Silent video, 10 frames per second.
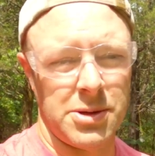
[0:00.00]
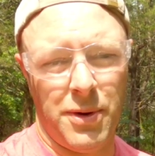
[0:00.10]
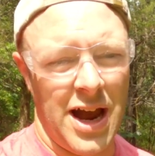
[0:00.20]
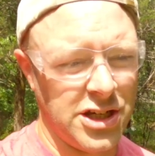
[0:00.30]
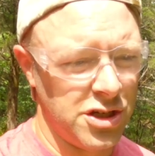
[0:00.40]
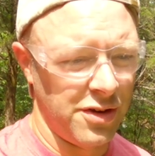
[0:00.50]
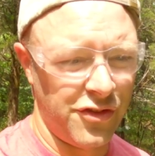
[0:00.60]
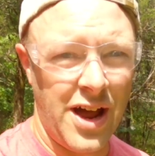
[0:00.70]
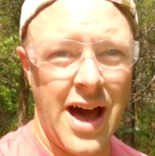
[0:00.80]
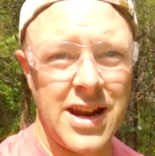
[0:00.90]
this surprised
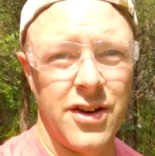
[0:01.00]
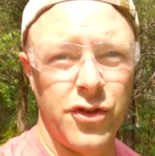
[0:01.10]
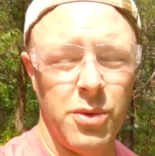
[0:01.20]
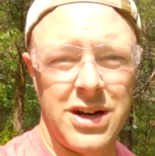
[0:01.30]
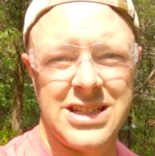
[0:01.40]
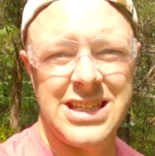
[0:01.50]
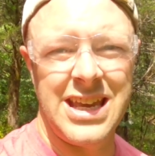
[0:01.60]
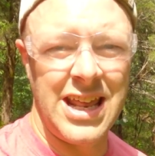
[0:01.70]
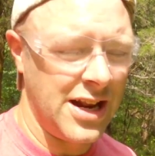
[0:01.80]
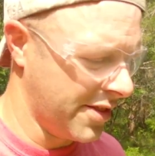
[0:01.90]
you, if not, if you want to
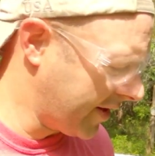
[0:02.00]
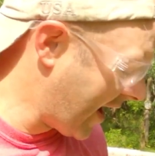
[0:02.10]
see any